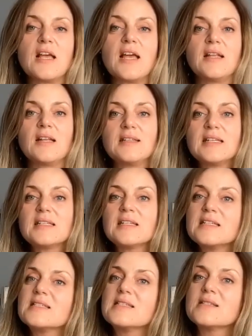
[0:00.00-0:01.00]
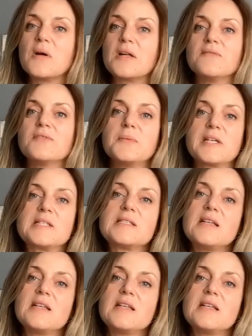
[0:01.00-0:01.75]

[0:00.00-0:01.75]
And I think that this is one of the biggest